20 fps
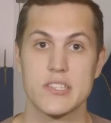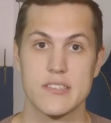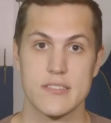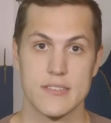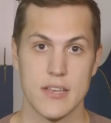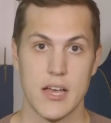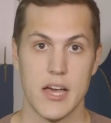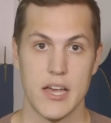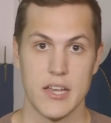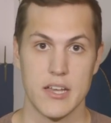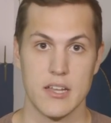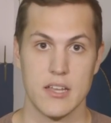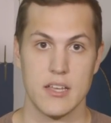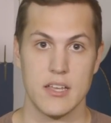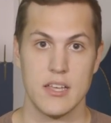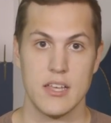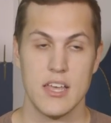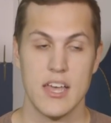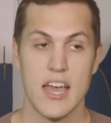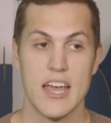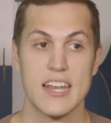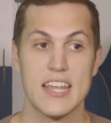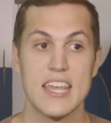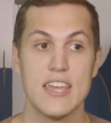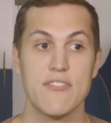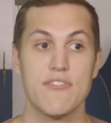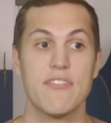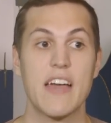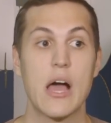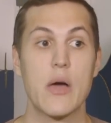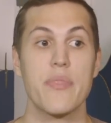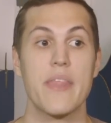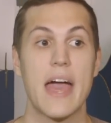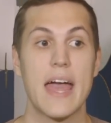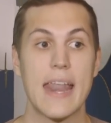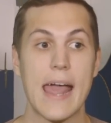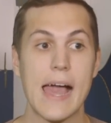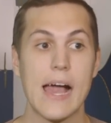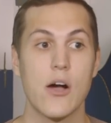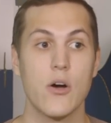son, and he found
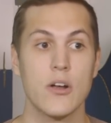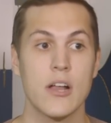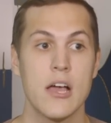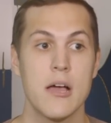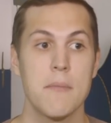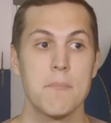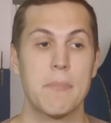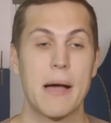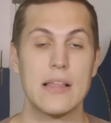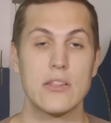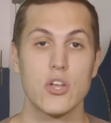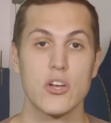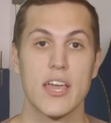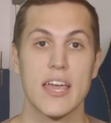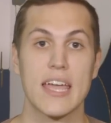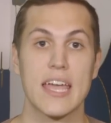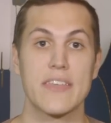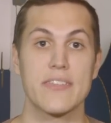that out by looking